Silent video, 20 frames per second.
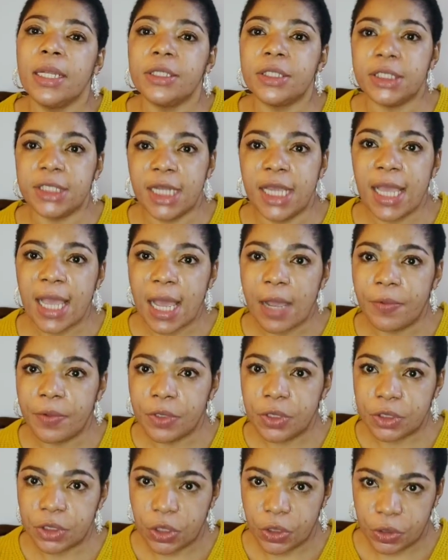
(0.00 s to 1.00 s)
today i
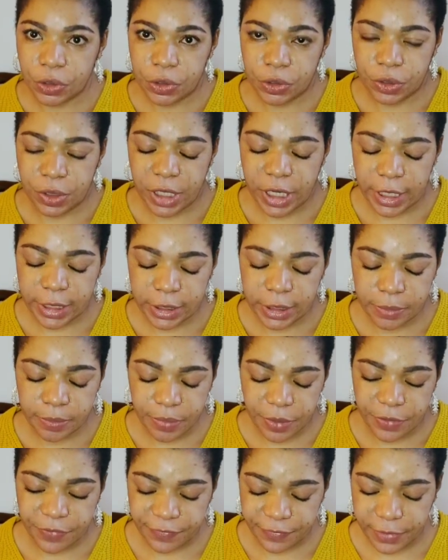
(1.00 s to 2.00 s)
want to talk to you guys
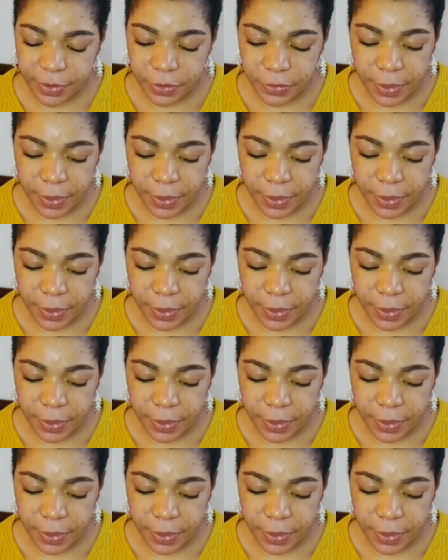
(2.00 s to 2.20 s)
briefly